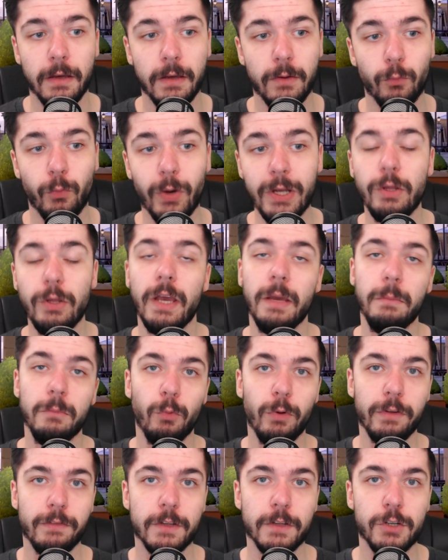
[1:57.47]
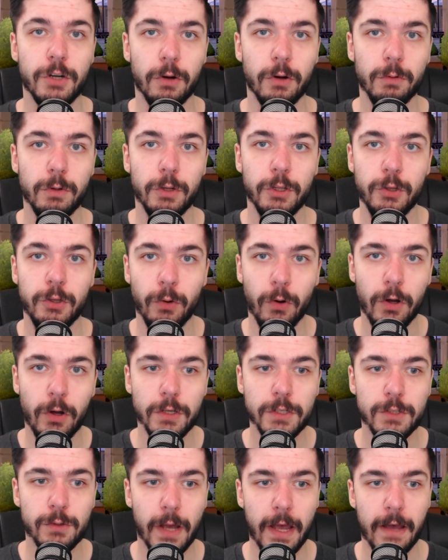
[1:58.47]
when you aim with the drone, you
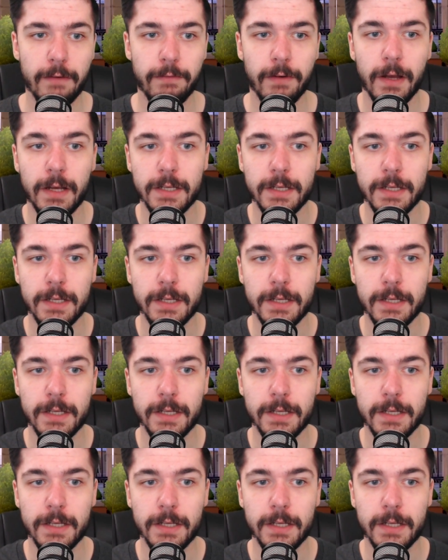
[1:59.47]
also have a